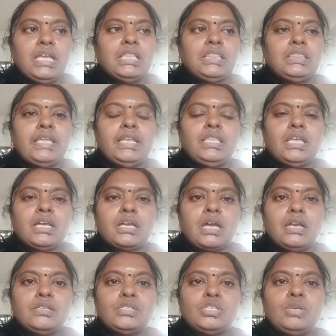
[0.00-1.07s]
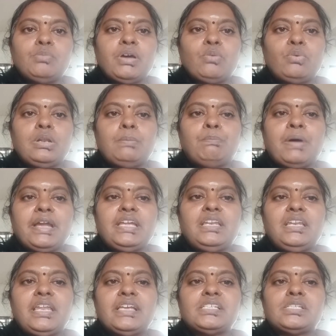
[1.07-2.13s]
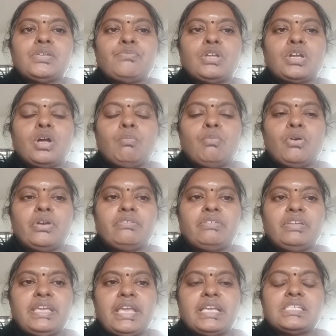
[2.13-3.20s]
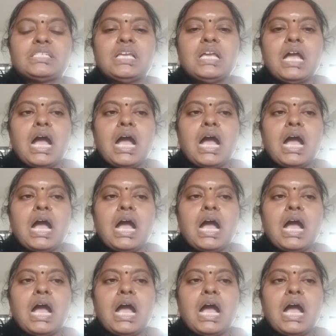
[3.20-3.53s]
then the consumer will buy less of the commodity X